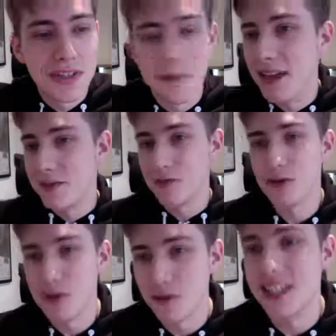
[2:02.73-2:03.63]
a massive
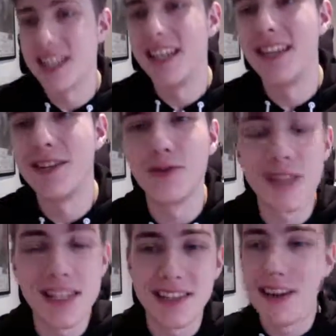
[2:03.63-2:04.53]
controversy, and there's
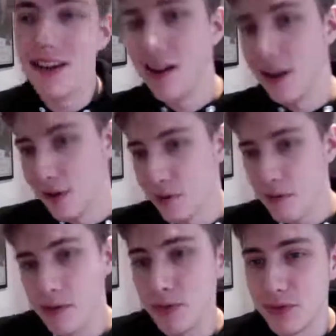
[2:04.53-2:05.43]
always a lot of
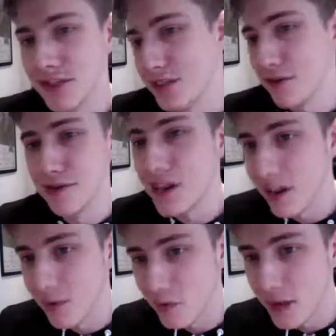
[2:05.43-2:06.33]
people
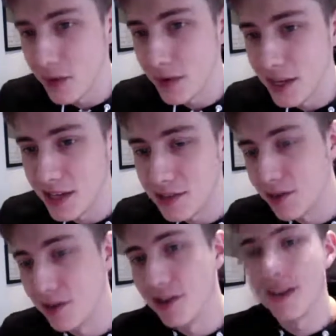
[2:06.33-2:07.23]
disagreeing with how the kits
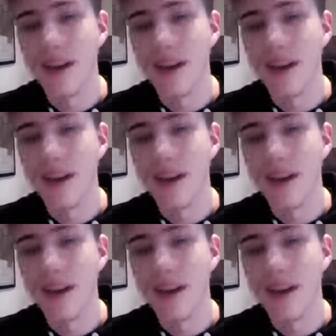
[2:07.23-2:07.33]
look,